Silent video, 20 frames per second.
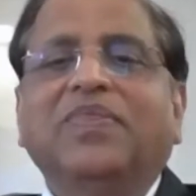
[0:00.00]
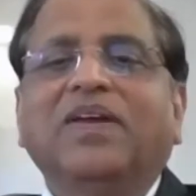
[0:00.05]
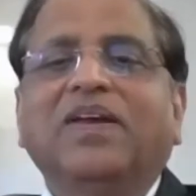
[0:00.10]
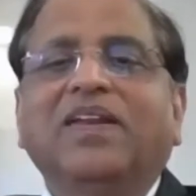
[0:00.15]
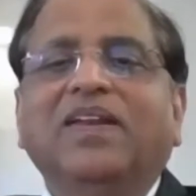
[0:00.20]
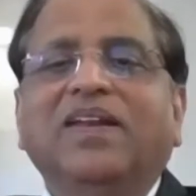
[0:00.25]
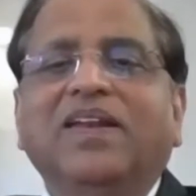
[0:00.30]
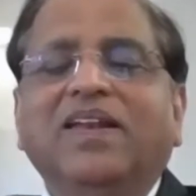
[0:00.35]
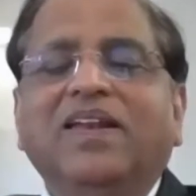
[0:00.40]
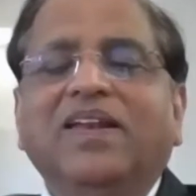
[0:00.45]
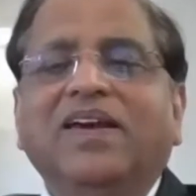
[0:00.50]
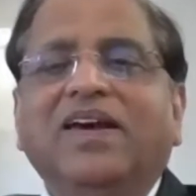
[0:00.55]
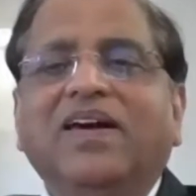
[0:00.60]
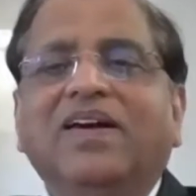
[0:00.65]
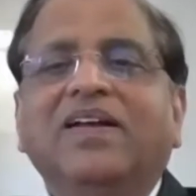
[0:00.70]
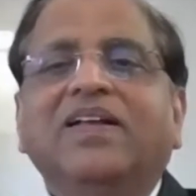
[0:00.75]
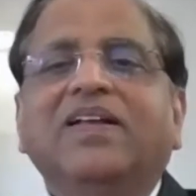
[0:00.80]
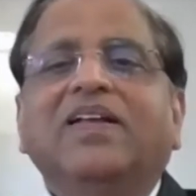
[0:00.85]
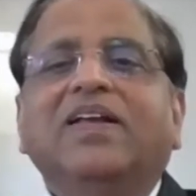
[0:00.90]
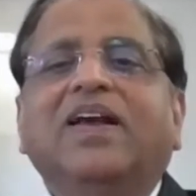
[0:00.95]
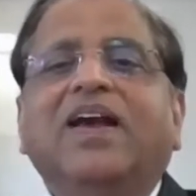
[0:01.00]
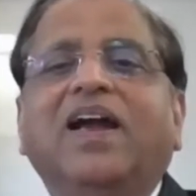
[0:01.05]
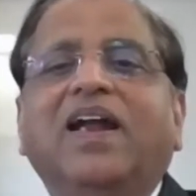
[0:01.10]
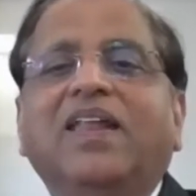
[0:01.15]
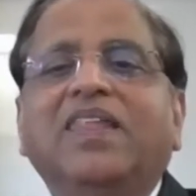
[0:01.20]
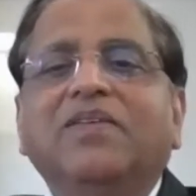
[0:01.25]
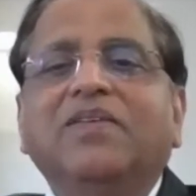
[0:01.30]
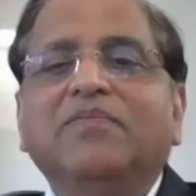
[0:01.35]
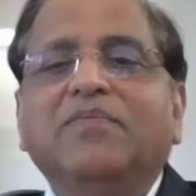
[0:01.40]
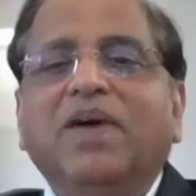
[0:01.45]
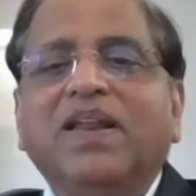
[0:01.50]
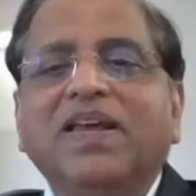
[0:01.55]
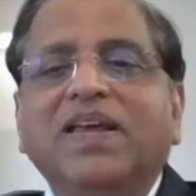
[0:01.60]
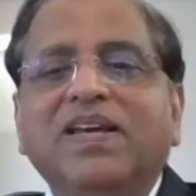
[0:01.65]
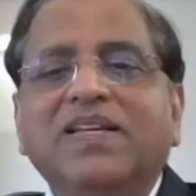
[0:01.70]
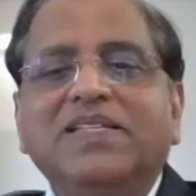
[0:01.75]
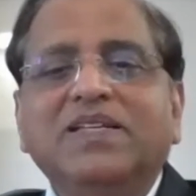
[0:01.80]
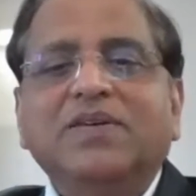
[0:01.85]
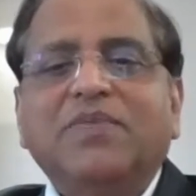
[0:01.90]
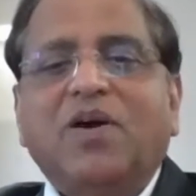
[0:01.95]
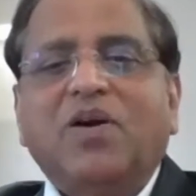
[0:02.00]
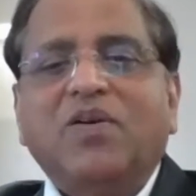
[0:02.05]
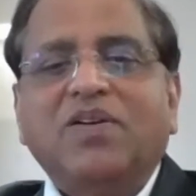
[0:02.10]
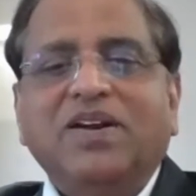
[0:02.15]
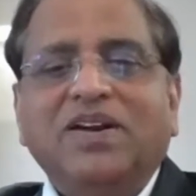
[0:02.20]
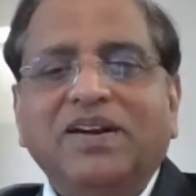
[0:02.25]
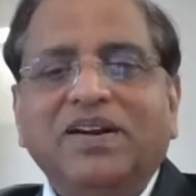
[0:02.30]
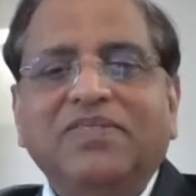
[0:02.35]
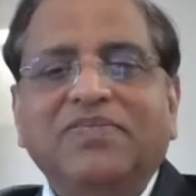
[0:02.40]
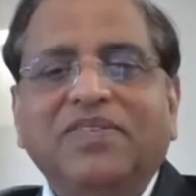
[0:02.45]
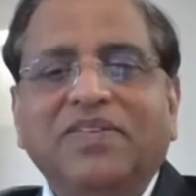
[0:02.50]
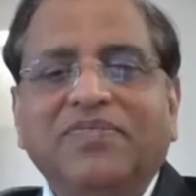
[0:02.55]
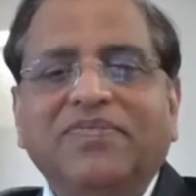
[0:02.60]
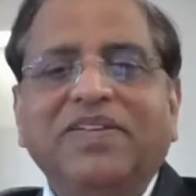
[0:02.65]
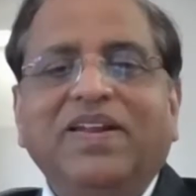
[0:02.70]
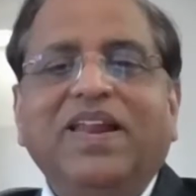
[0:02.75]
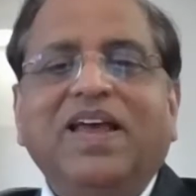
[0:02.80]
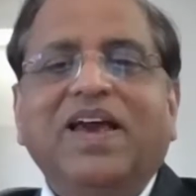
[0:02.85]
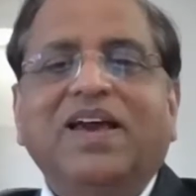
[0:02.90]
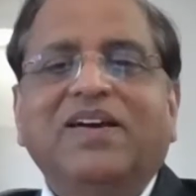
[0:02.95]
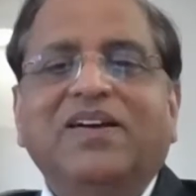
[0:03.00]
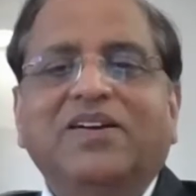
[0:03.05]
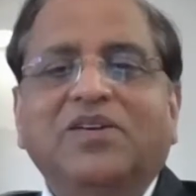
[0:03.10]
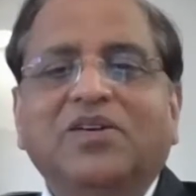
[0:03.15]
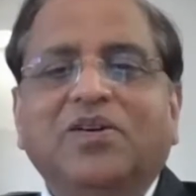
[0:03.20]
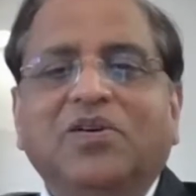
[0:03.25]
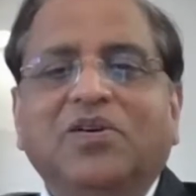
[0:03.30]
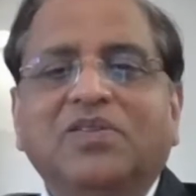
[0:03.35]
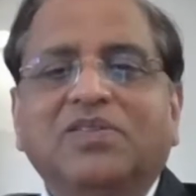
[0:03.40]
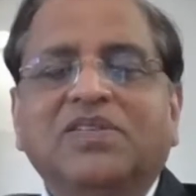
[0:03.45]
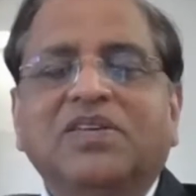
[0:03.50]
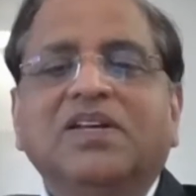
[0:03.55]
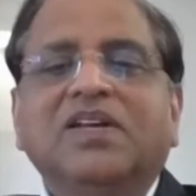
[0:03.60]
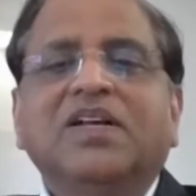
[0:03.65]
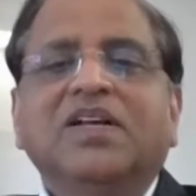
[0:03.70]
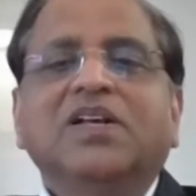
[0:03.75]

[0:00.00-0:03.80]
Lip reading: in India, and the money is about 150 lakh crores,